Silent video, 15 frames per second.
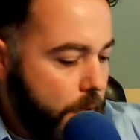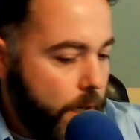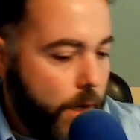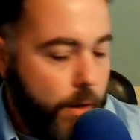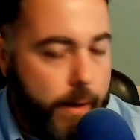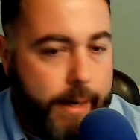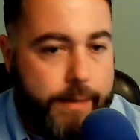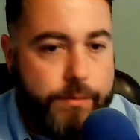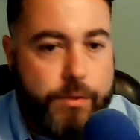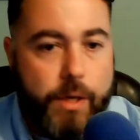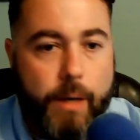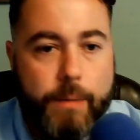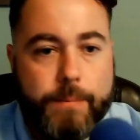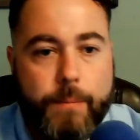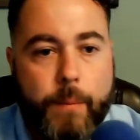All right,
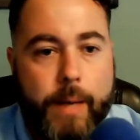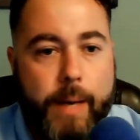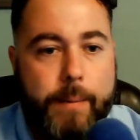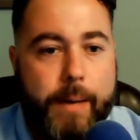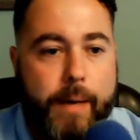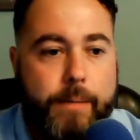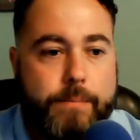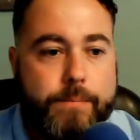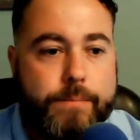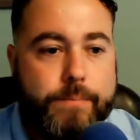so we got about